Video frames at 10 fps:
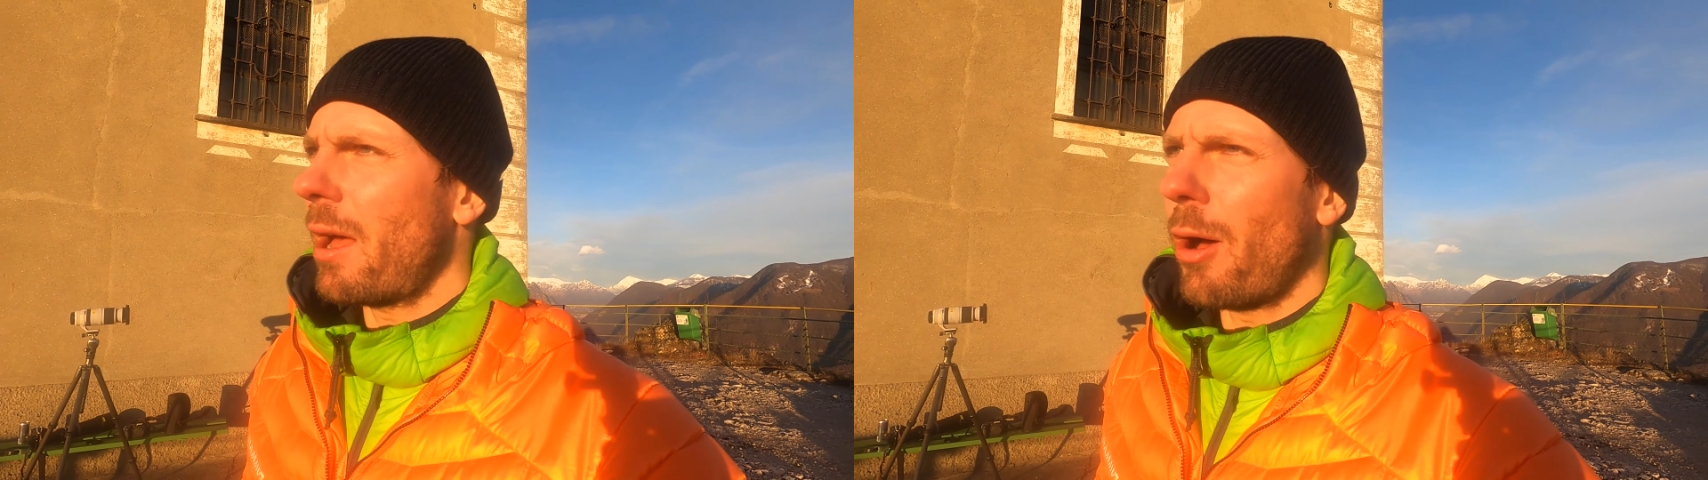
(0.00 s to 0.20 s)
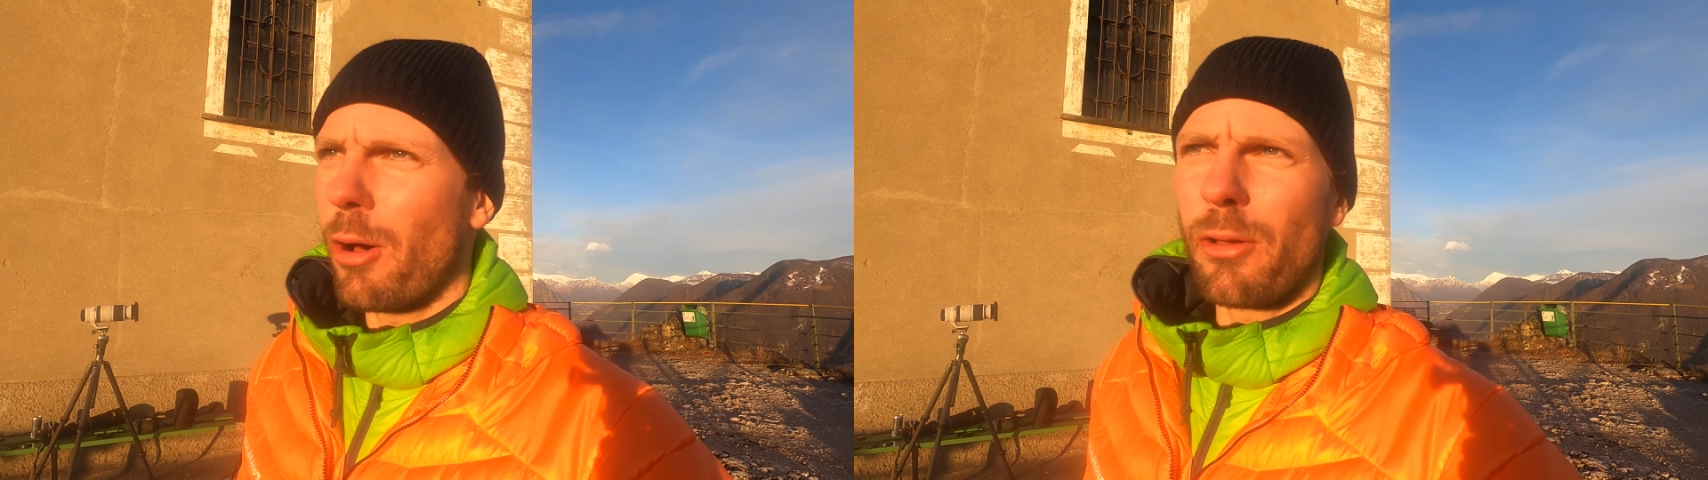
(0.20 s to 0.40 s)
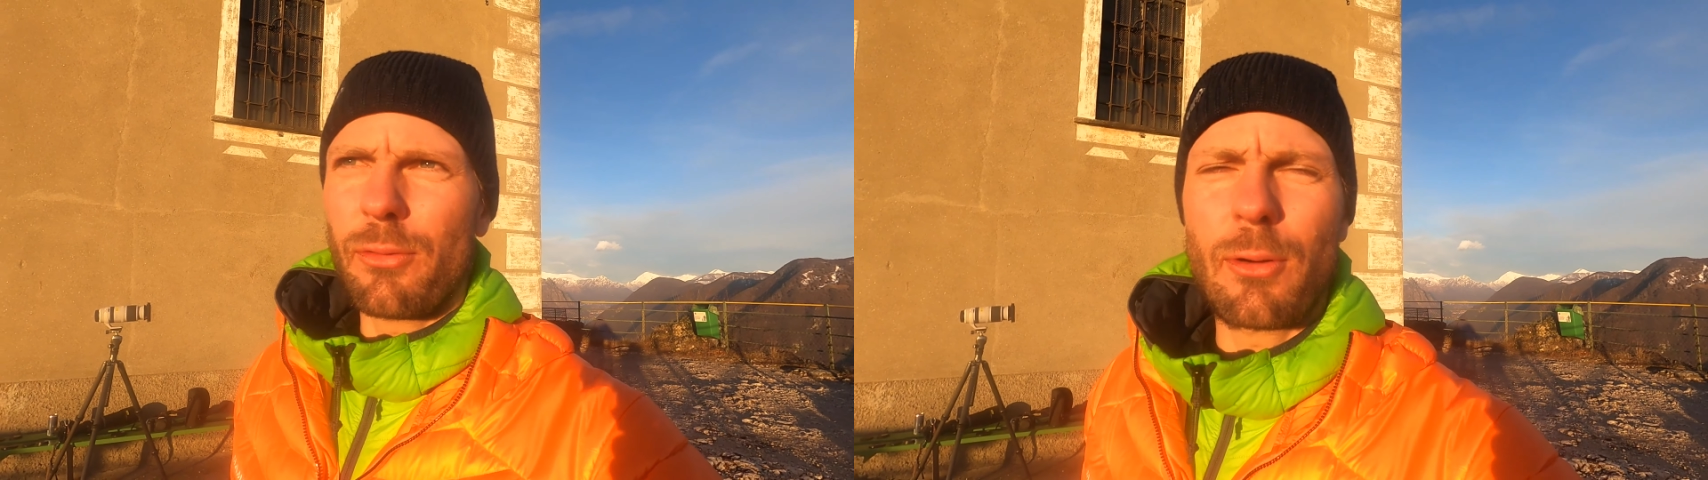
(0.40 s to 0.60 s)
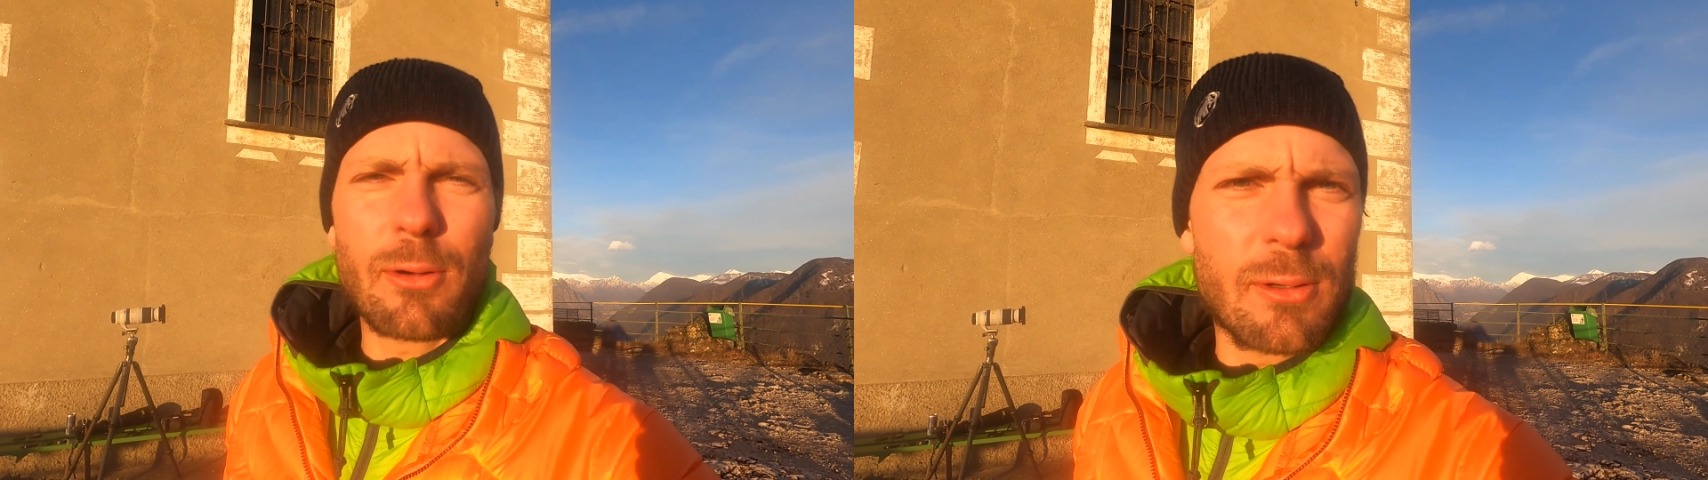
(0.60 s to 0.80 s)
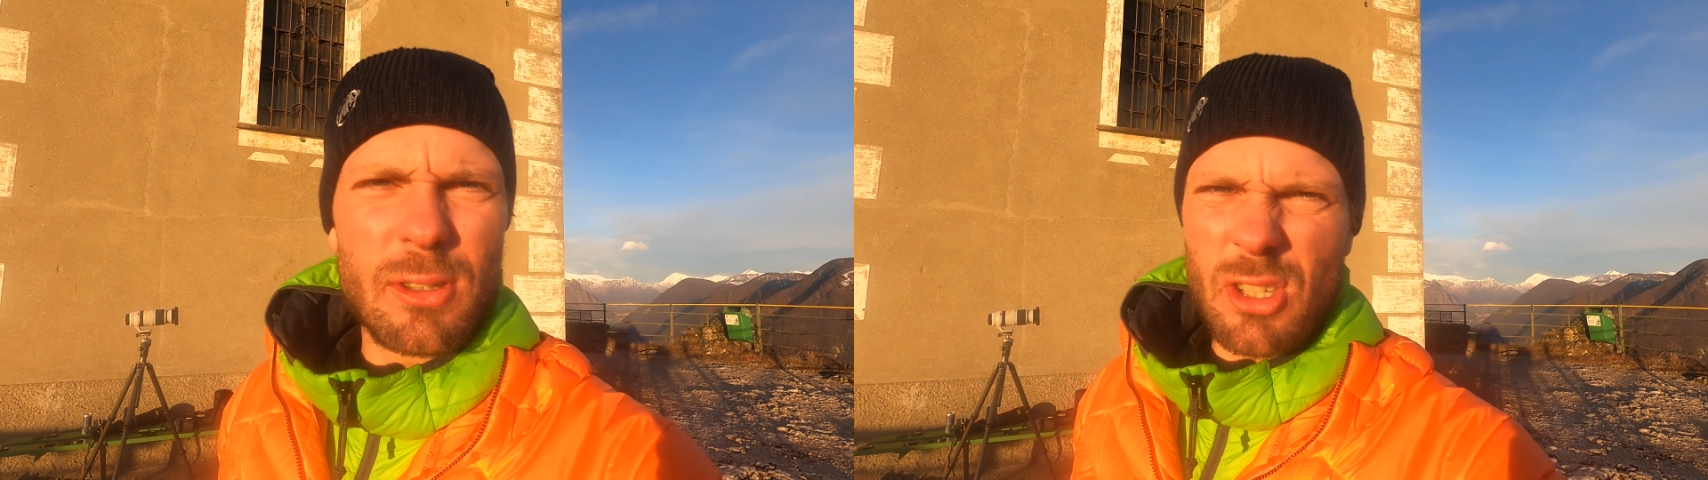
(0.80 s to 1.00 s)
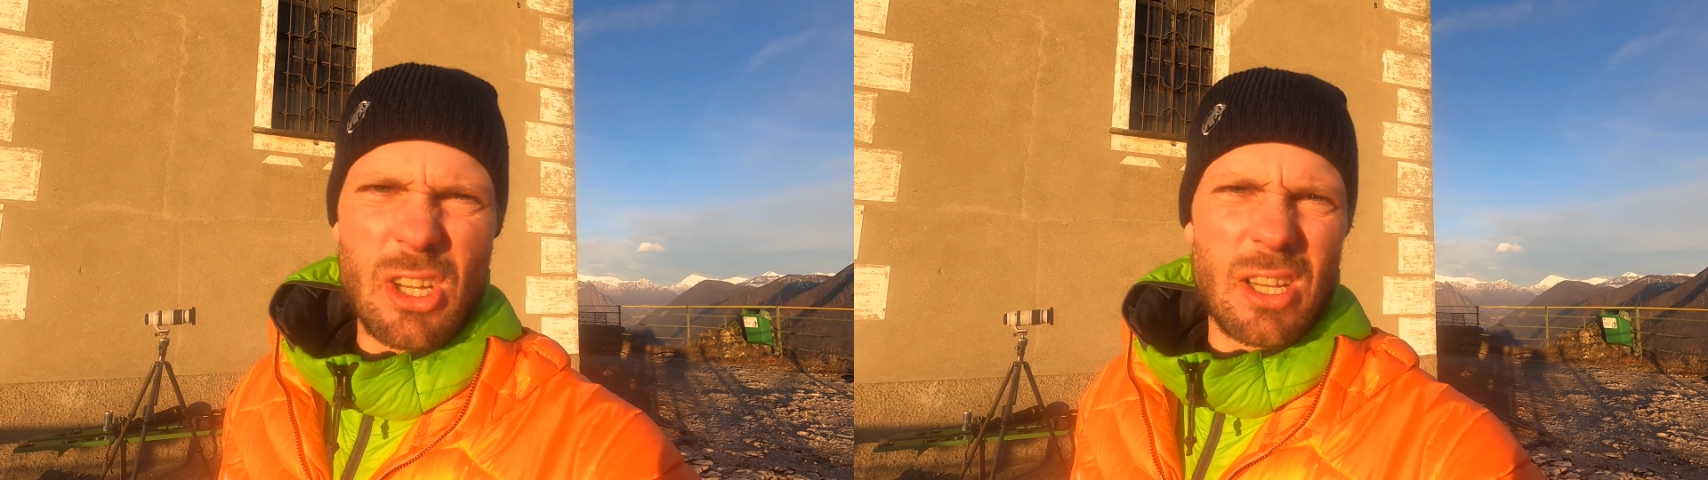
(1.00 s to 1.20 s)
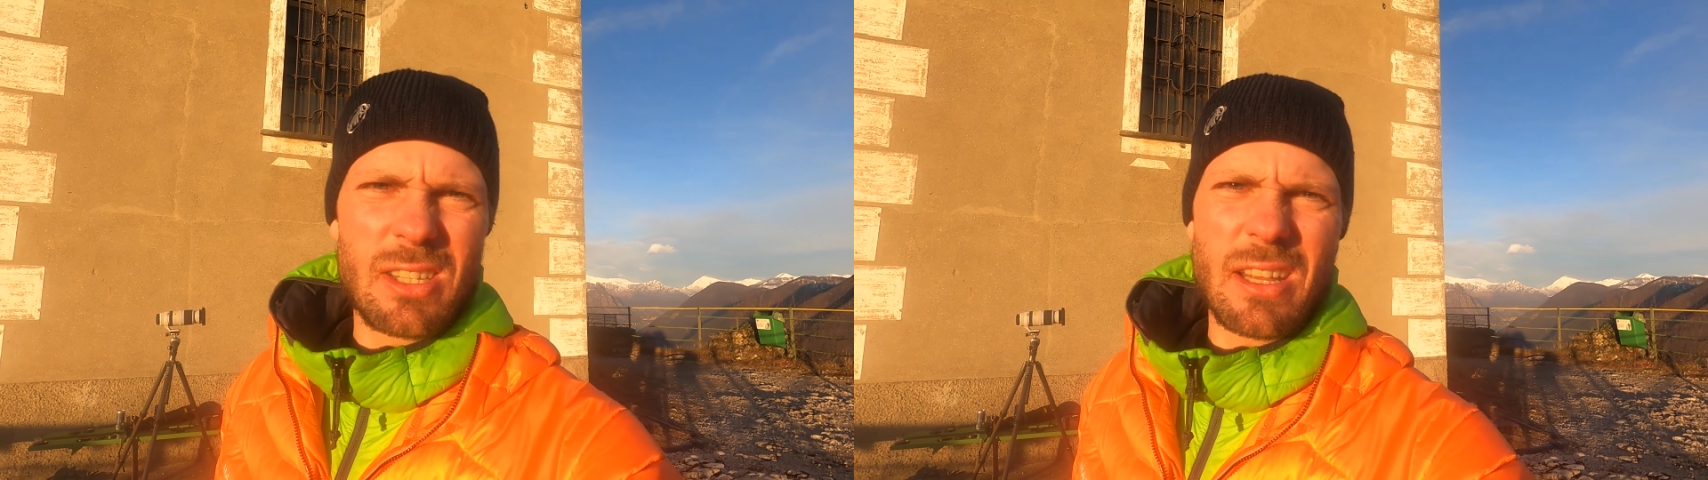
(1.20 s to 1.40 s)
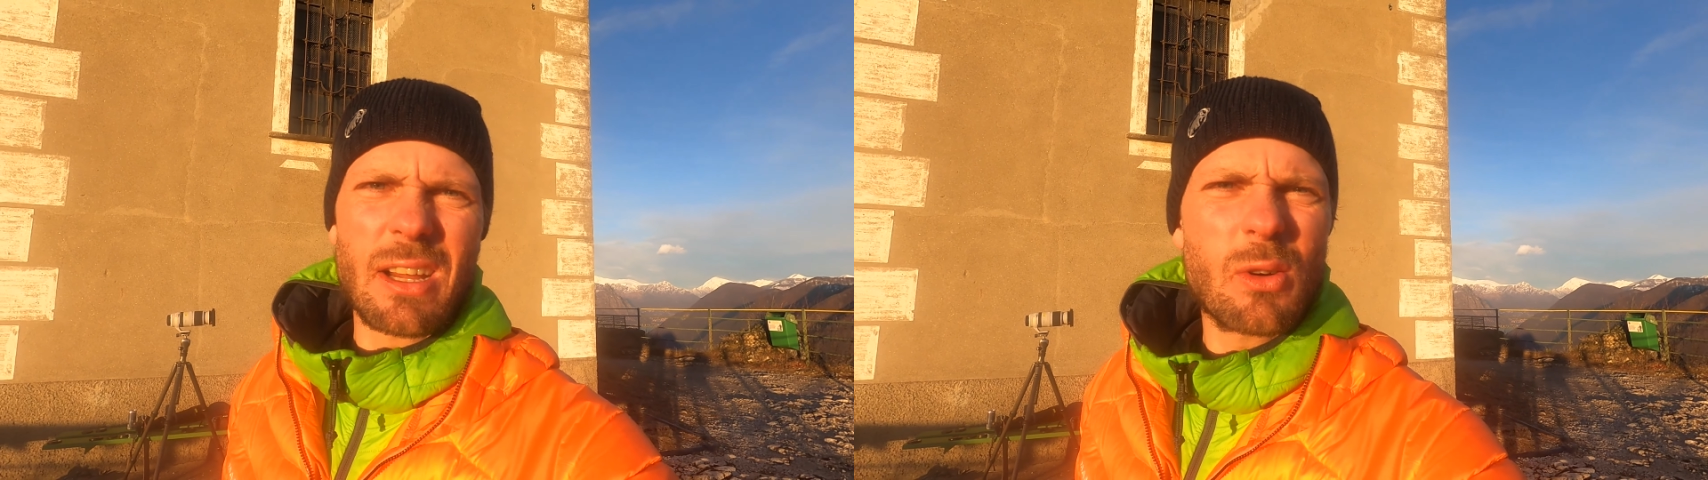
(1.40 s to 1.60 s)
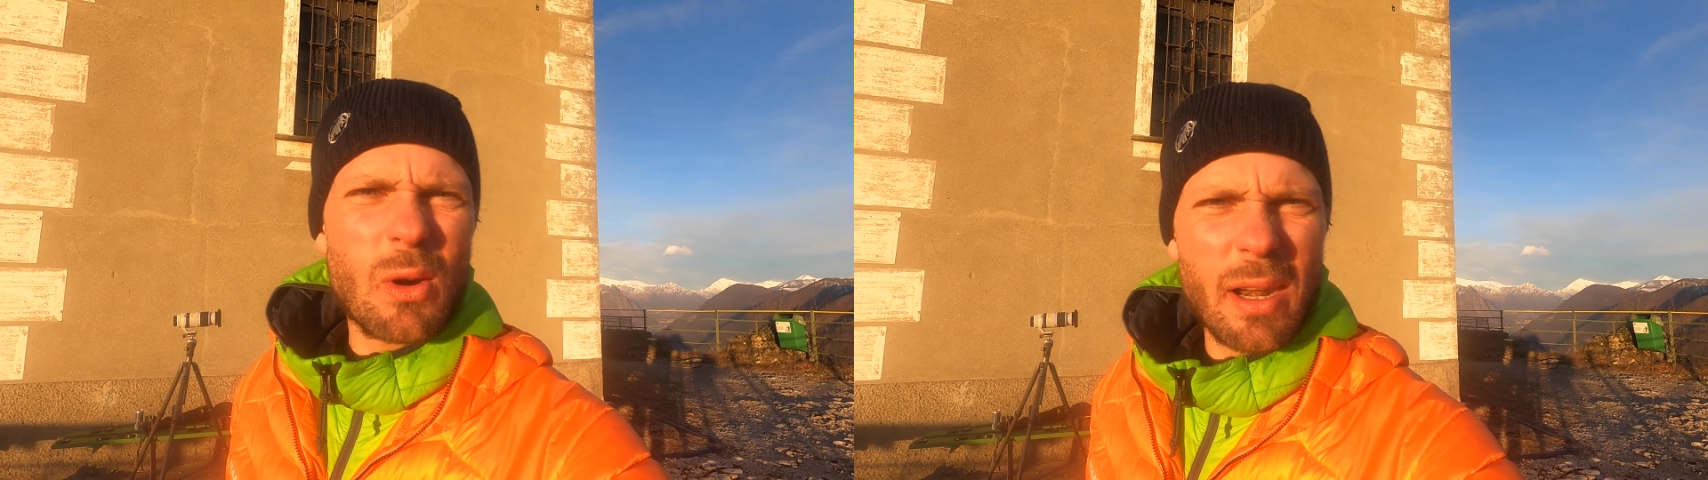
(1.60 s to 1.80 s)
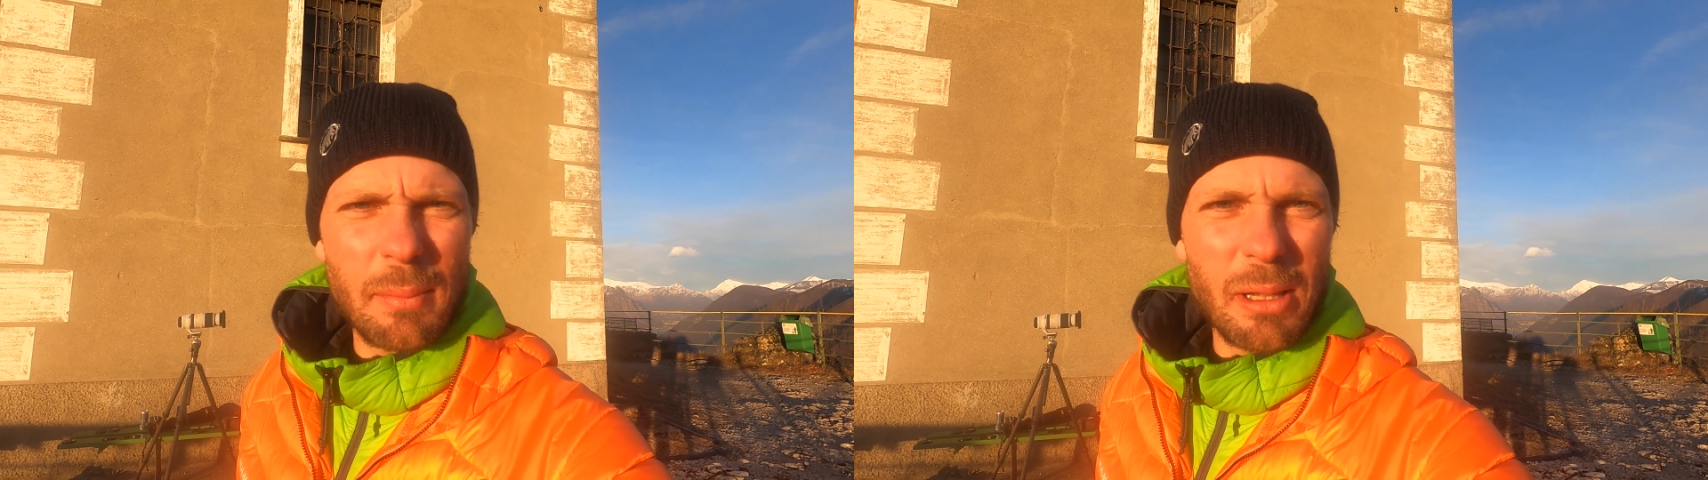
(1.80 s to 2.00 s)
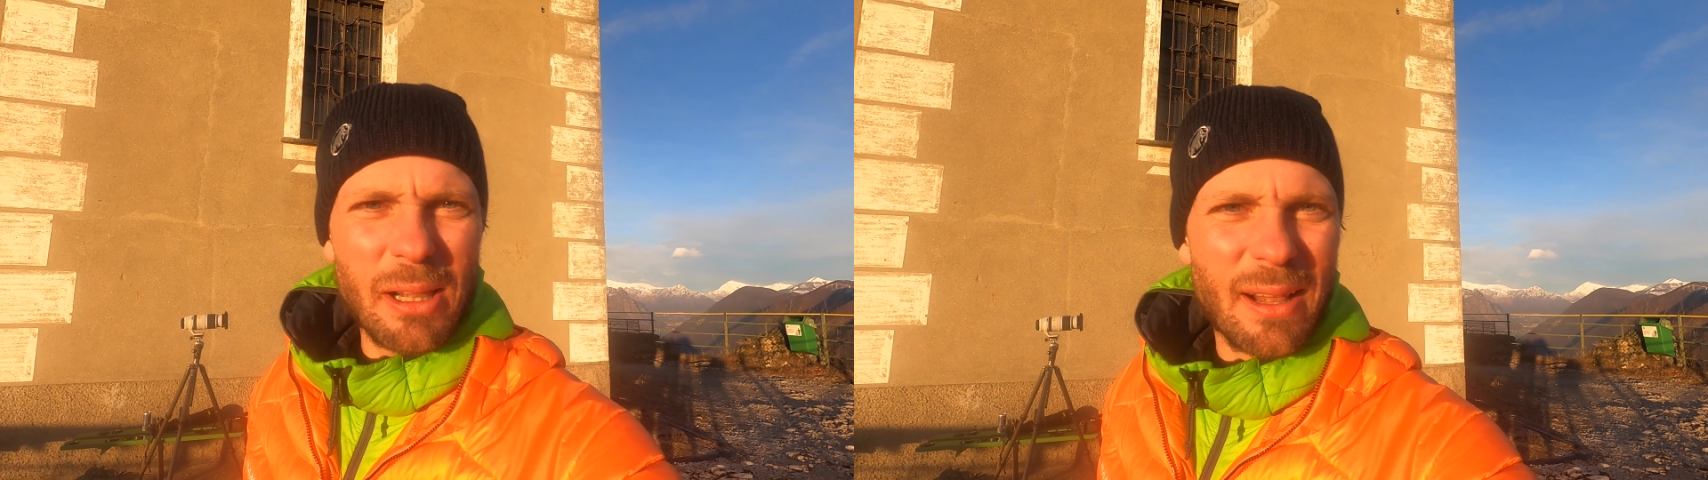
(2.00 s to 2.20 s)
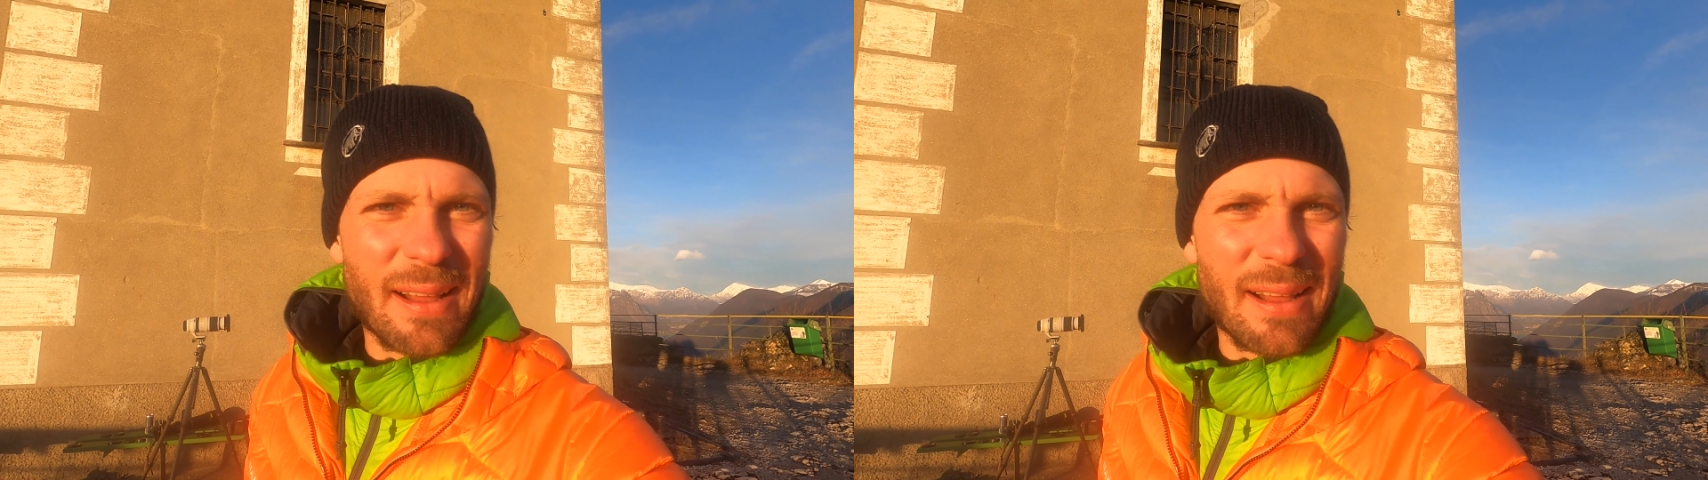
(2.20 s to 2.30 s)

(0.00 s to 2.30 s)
autofocus just incredible,